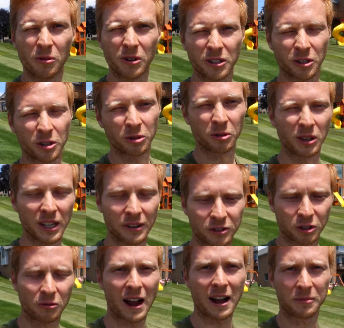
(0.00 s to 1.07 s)
one who lived
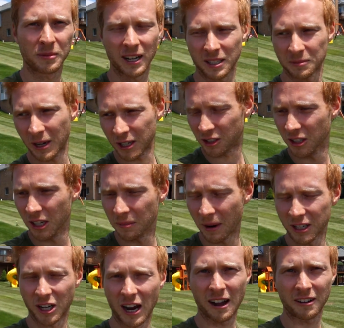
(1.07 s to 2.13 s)
around me as my in
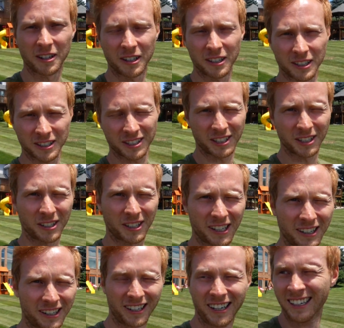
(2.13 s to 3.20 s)
my childhood is still here.